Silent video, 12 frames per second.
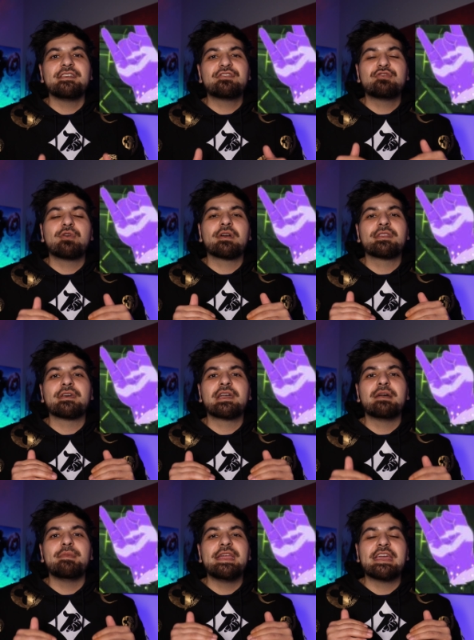These two are the
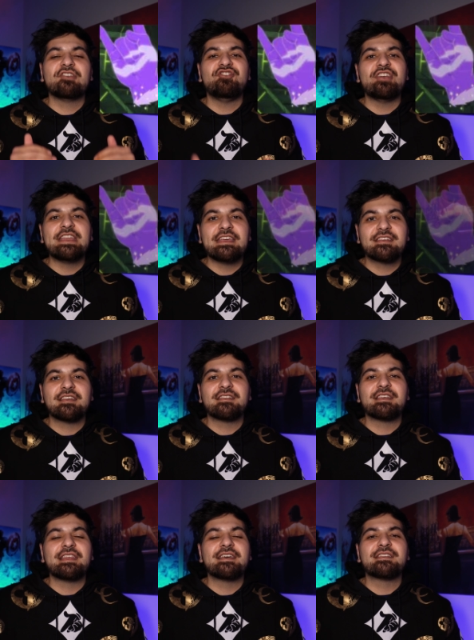comedic geniuses
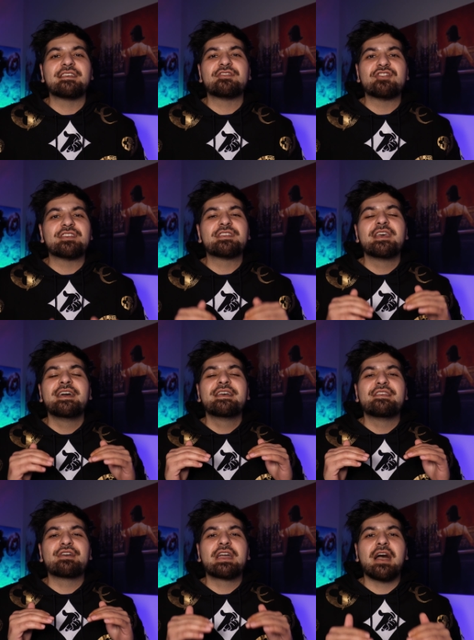of this. It's just
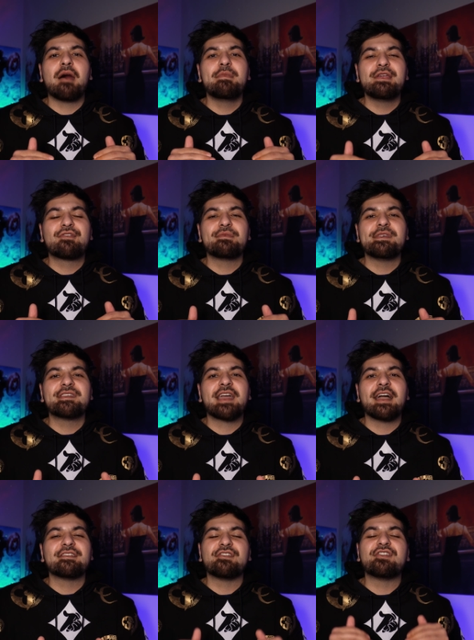the comedy from these
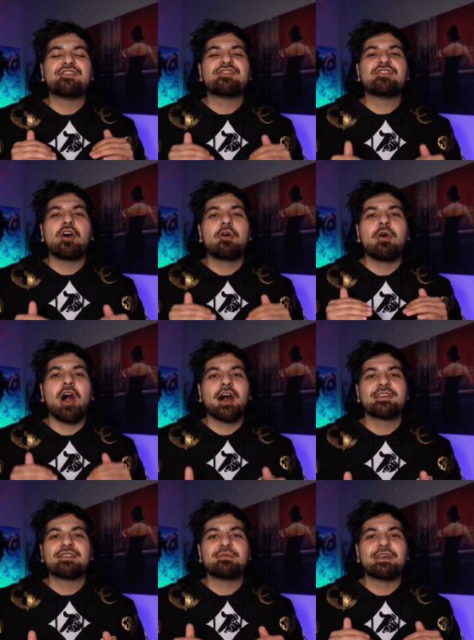guys is so
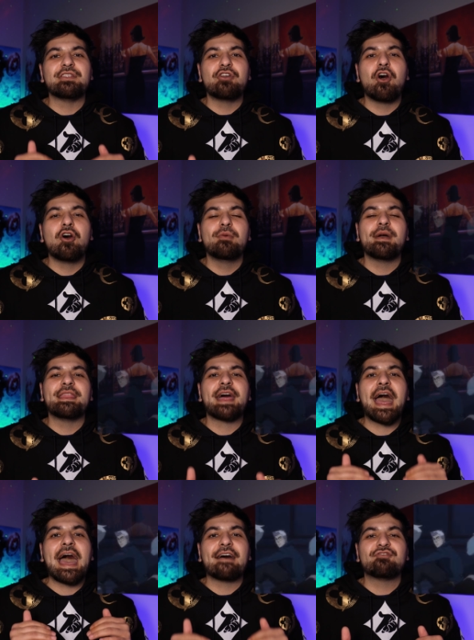awesome. The gnome and the
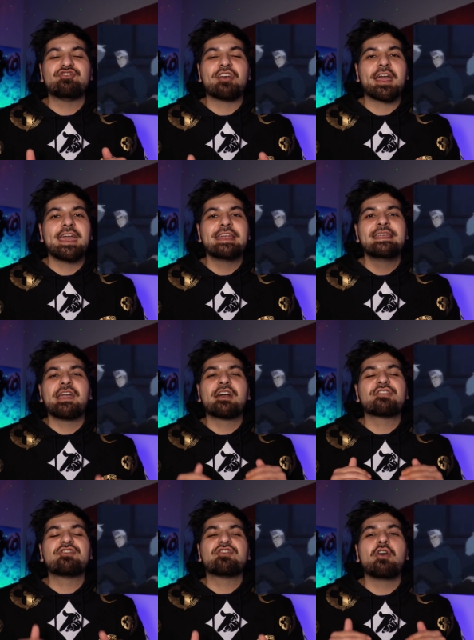half giant, they
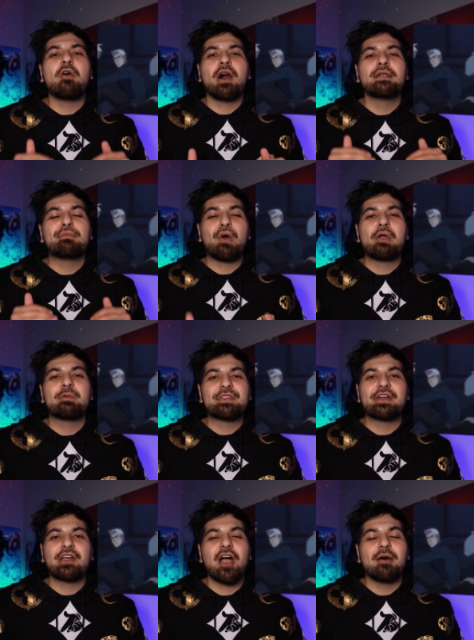are so on point with
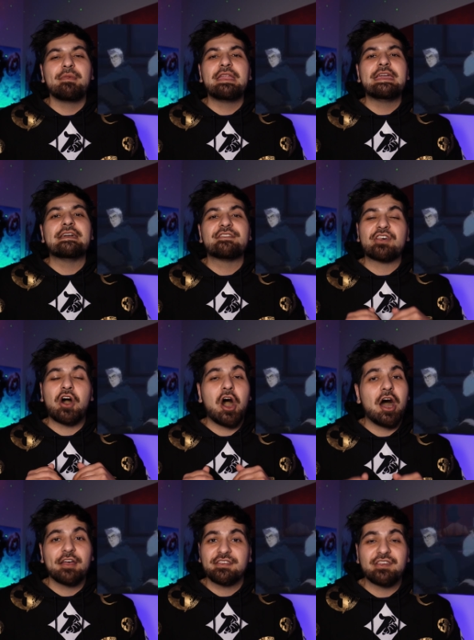their comedy. It's
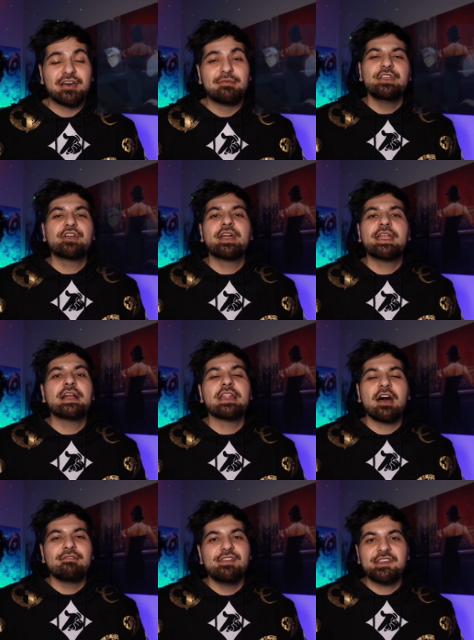awesome. You're gonna
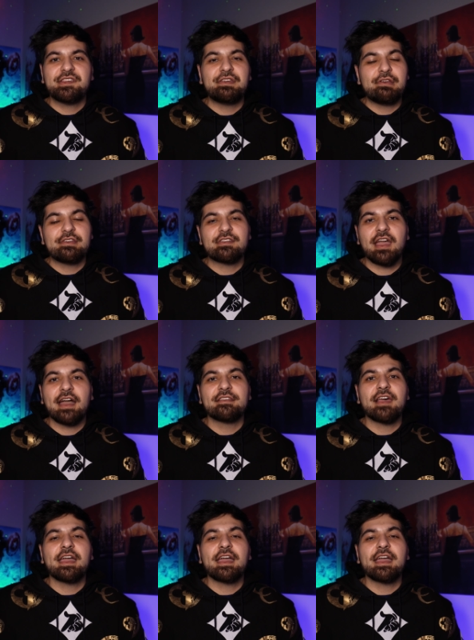love this series, guys.